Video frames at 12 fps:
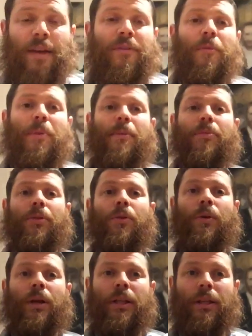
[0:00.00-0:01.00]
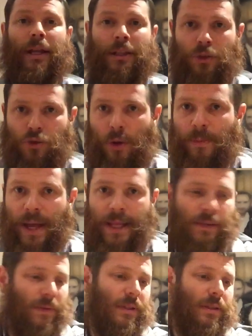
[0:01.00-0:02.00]
and for people who are like the
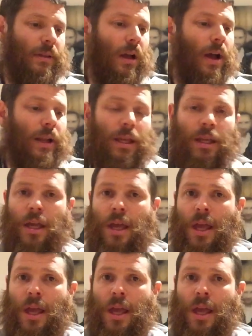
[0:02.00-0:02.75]
dropouts of society,